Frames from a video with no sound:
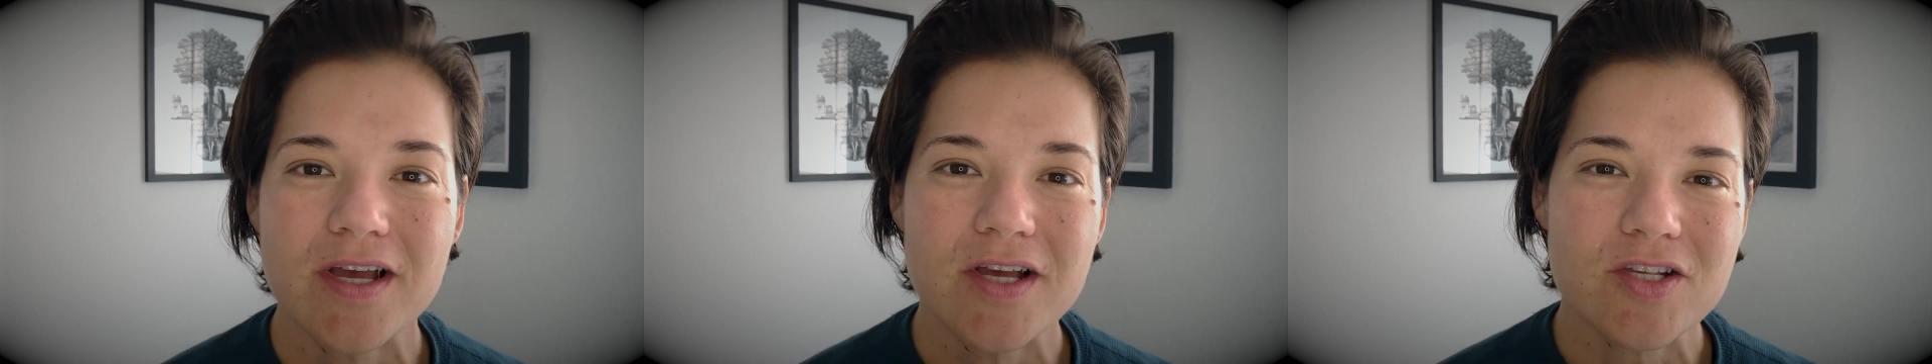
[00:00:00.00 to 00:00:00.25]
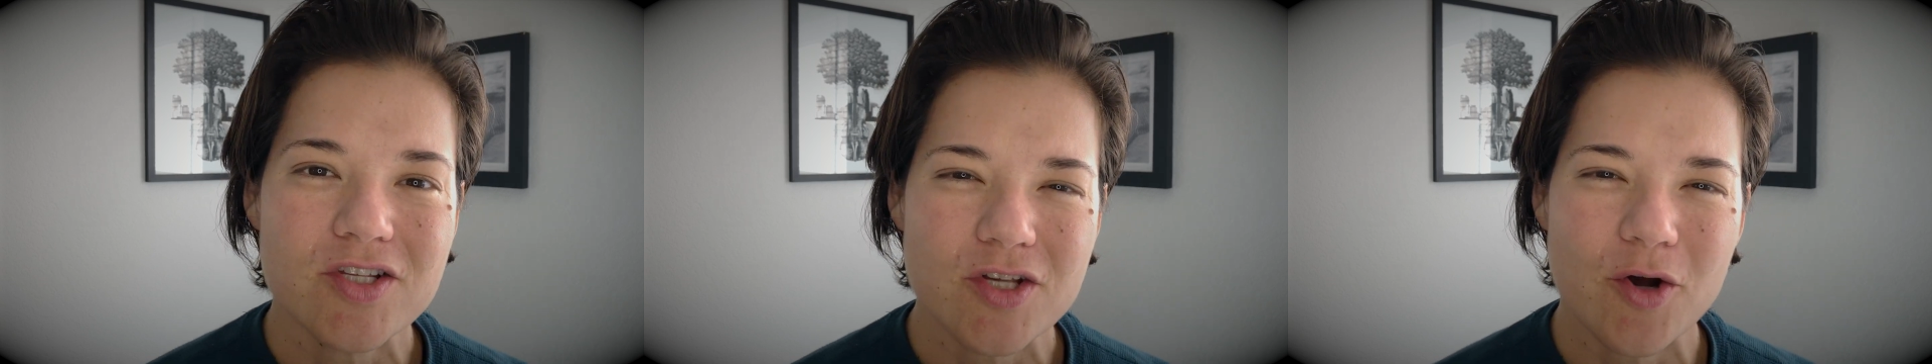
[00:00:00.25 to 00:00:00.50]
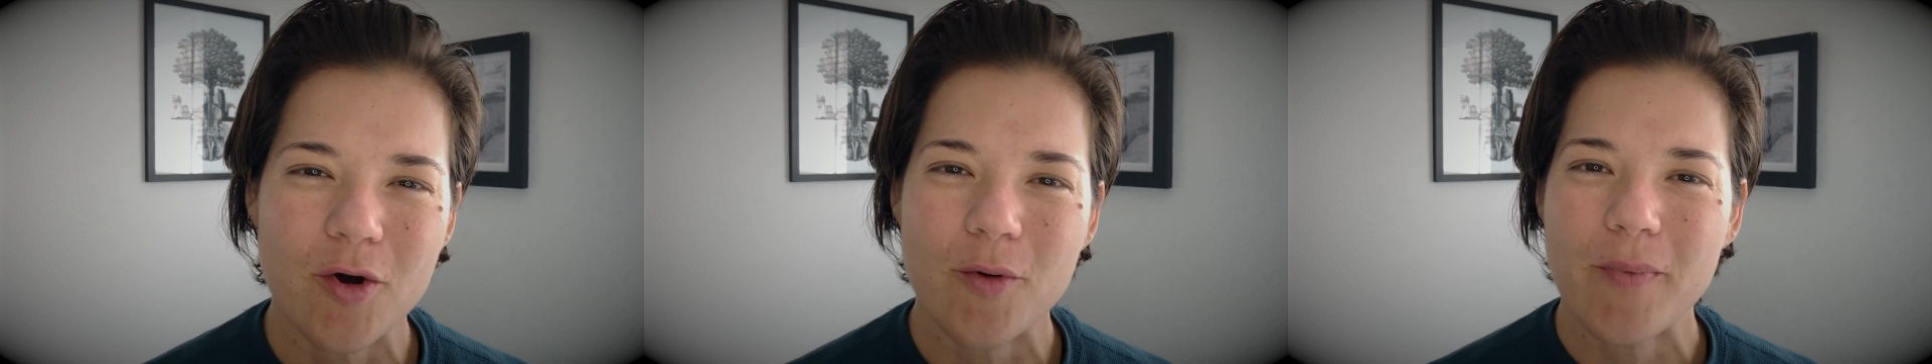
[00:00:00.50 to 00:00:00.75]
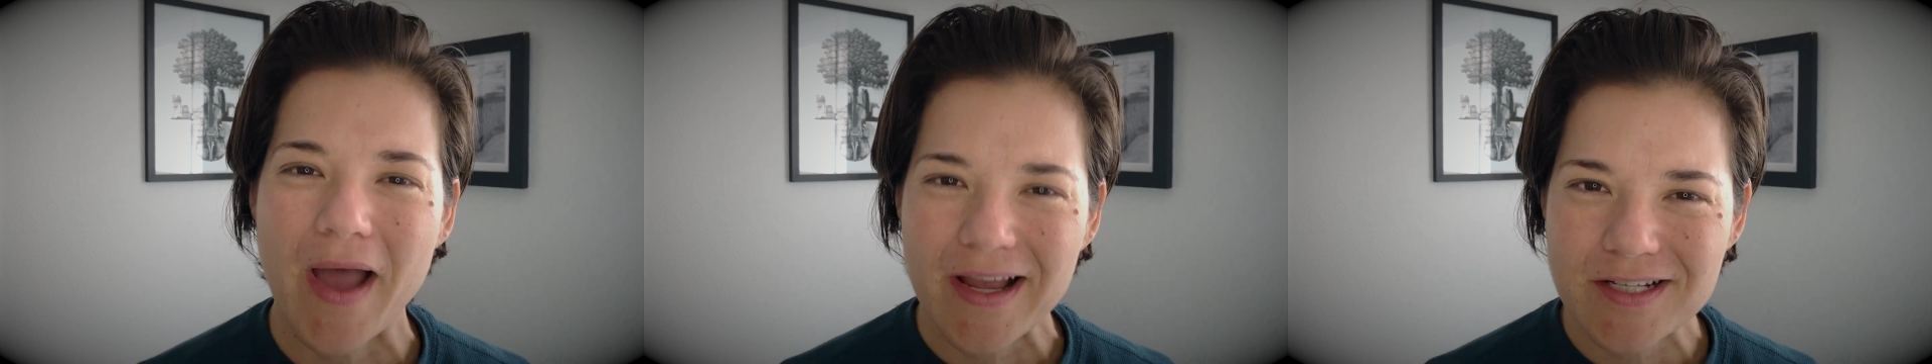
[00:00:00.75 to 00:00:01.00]
So
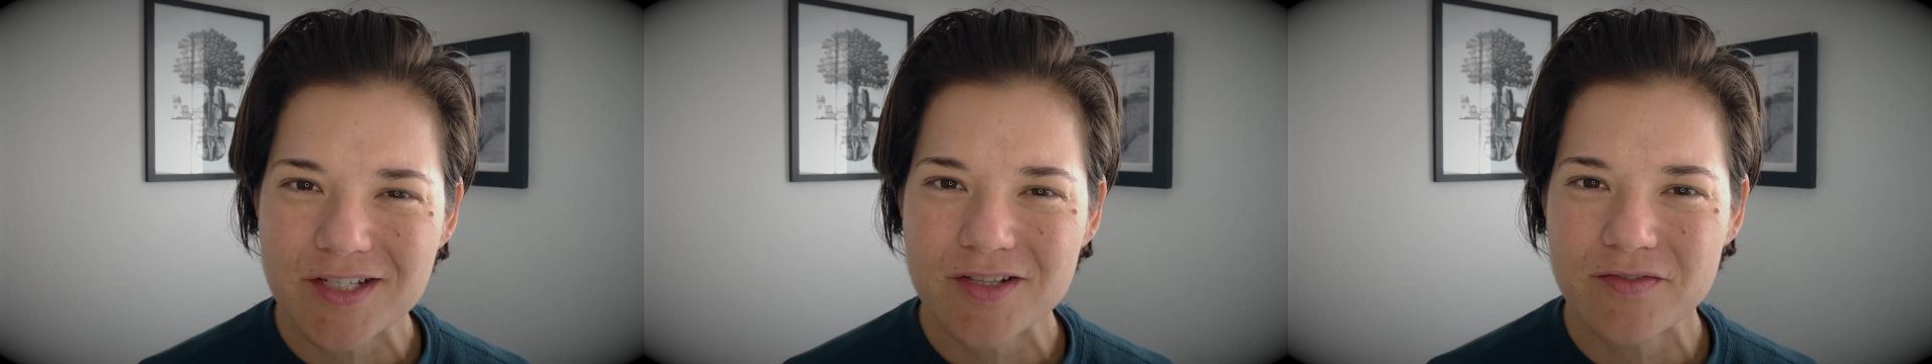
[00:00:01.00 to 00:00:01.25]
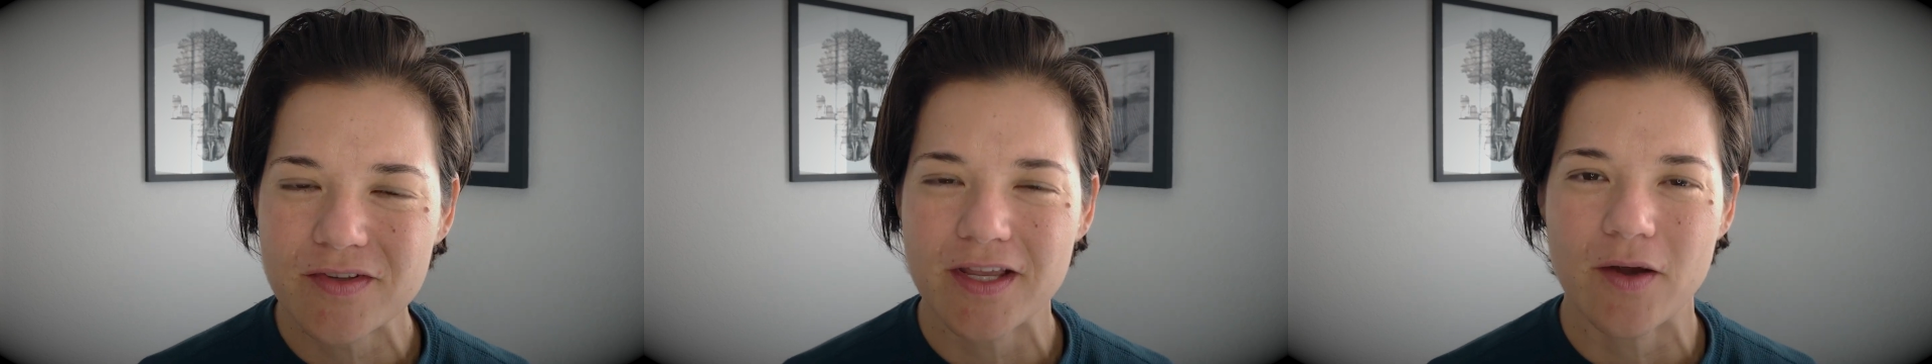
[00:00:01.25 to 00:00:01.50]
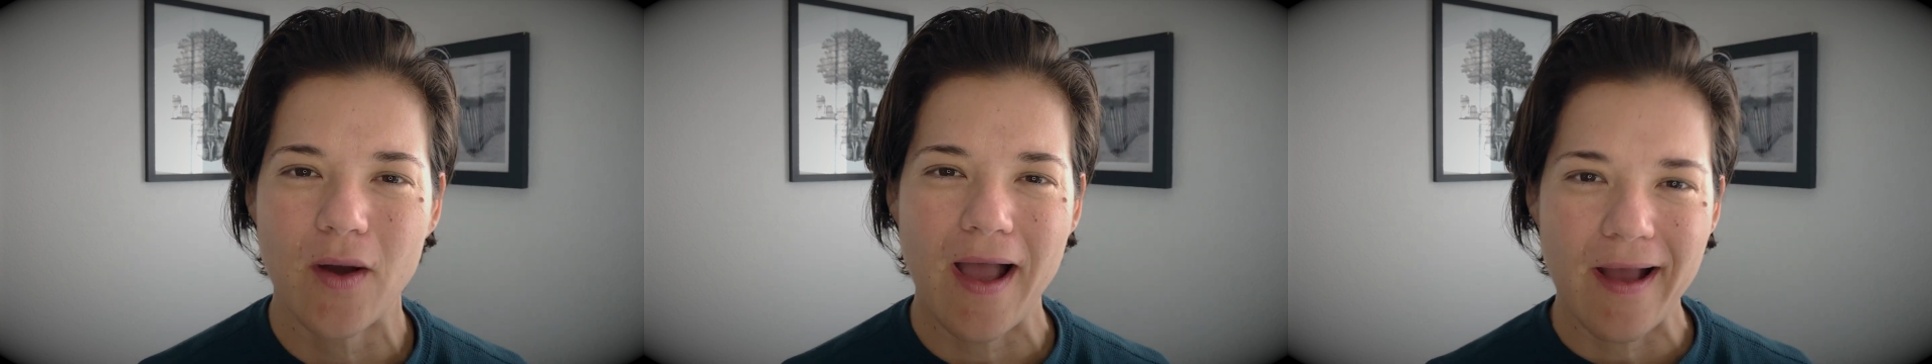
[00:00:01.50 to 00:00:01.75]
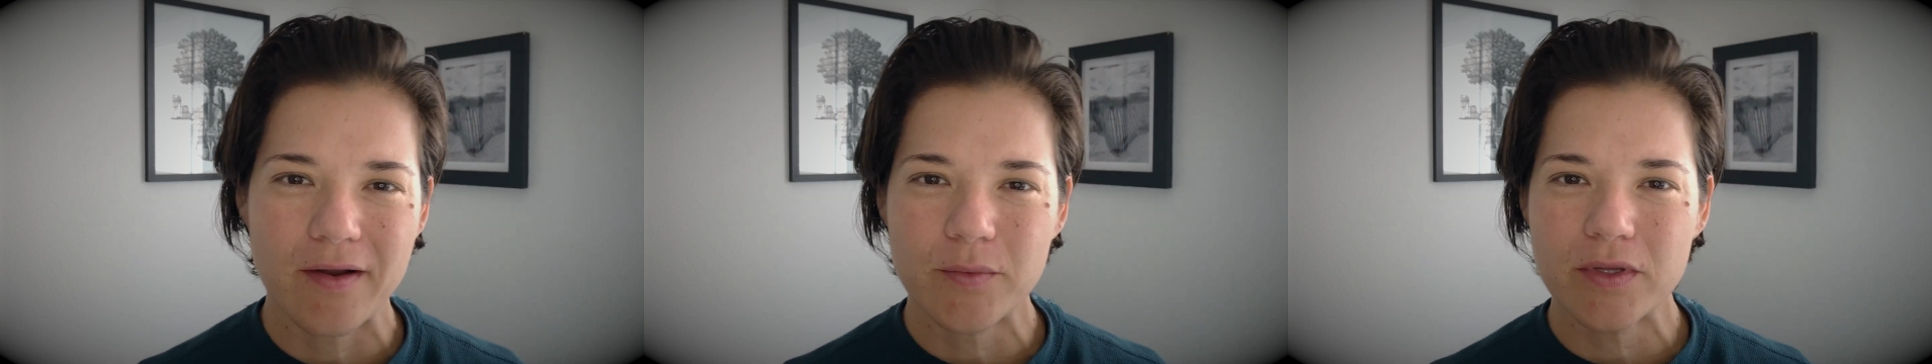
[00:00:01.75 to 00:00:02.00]
back to the video.
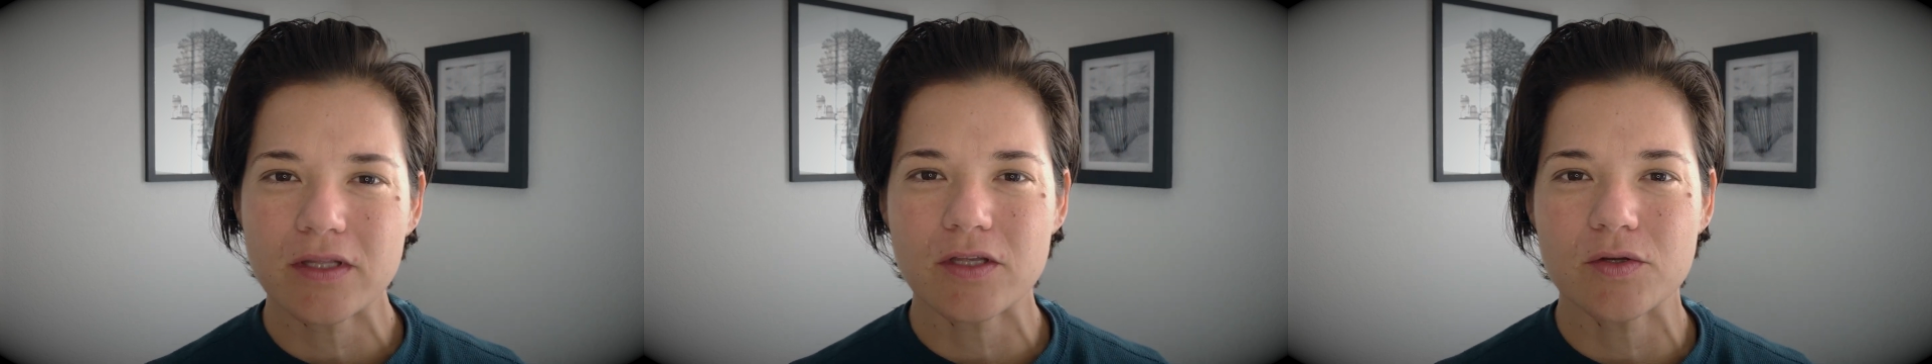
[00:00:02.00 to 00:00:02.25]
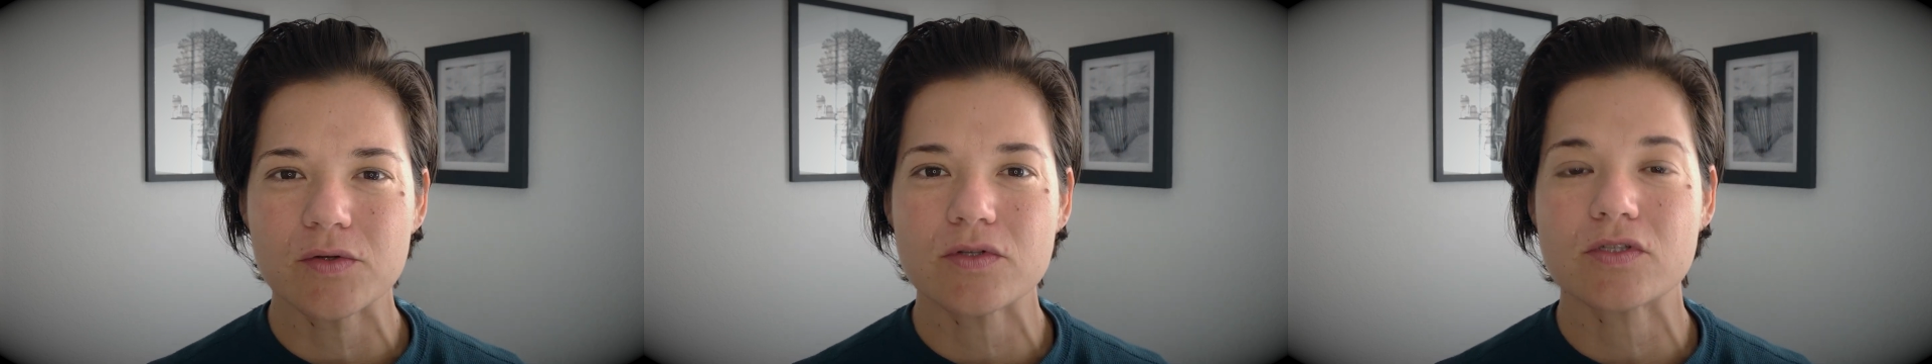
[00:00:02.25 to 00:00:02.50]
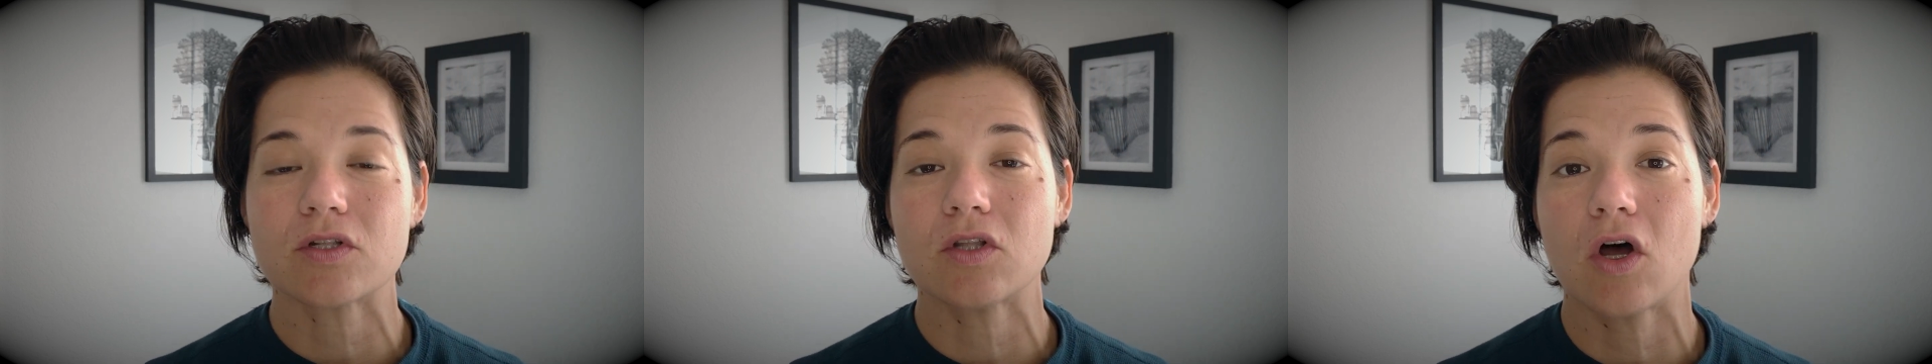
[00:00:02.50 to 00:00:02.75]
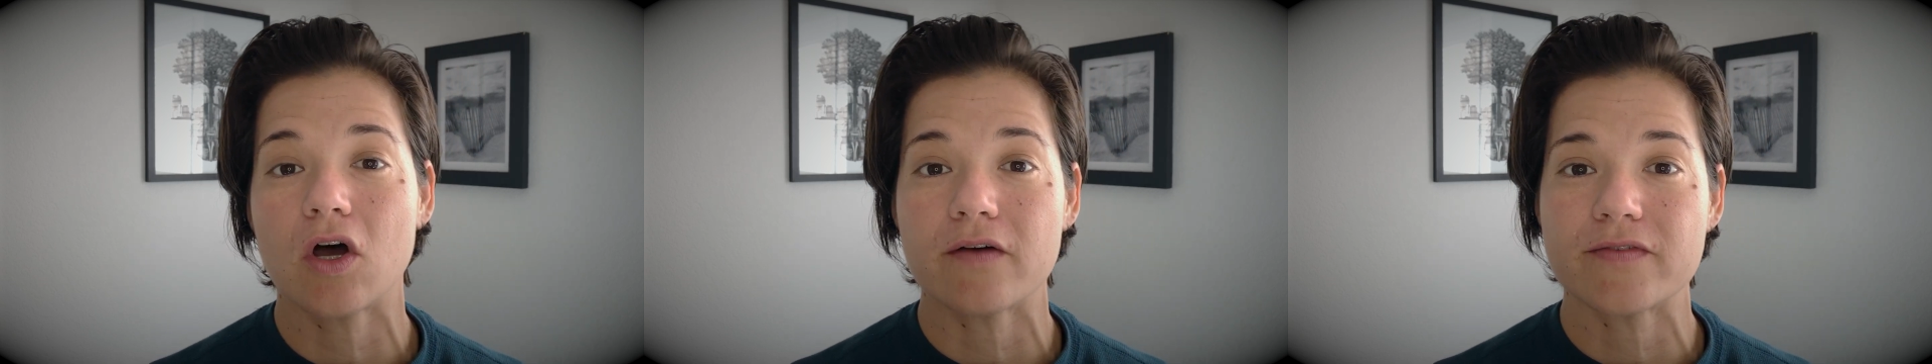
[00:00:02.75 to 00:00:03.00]
How do we use the
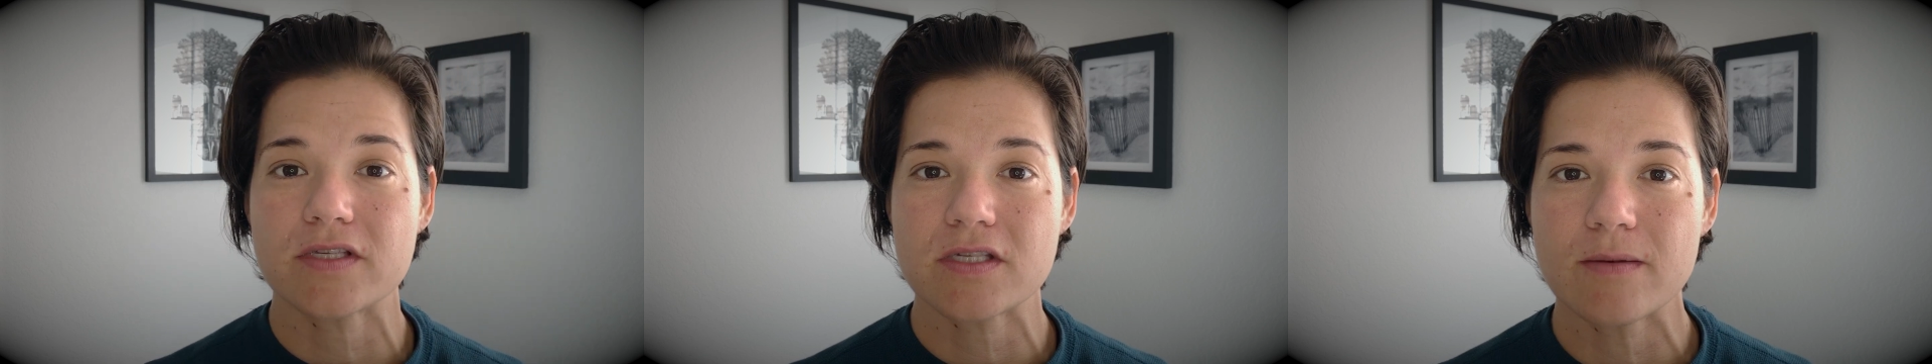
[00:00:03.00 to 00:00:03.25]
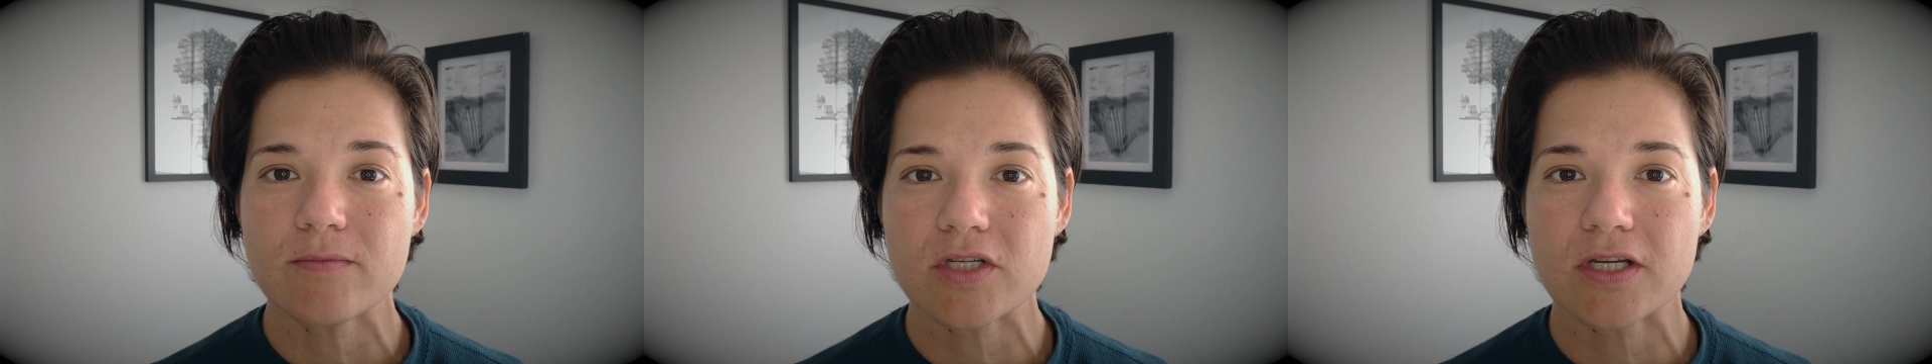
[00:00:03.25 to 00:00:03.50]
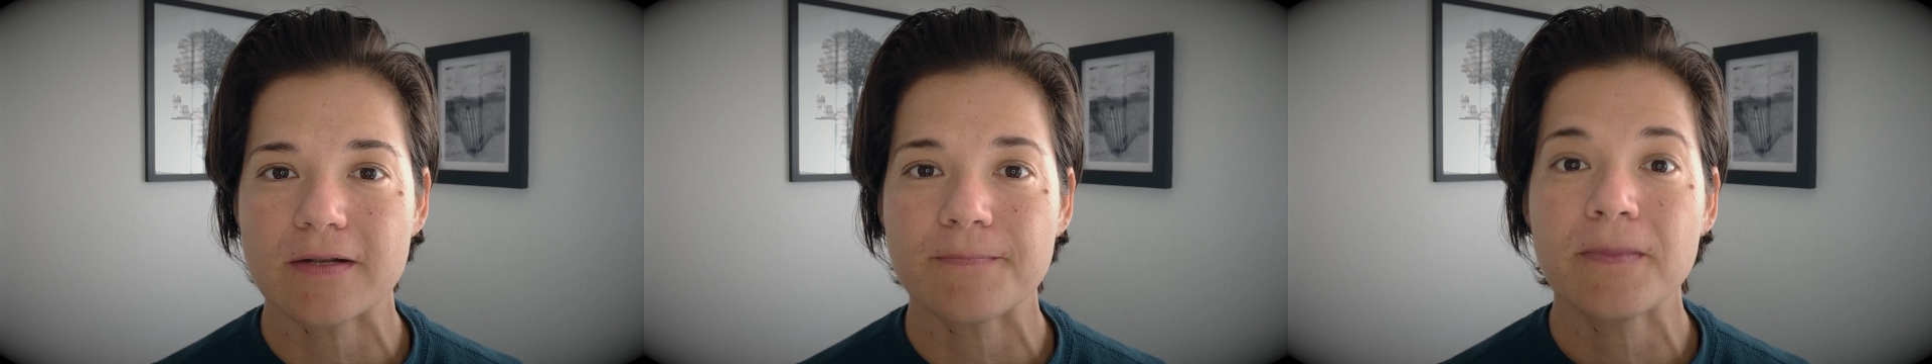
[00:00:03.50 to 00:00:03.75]
law of assumption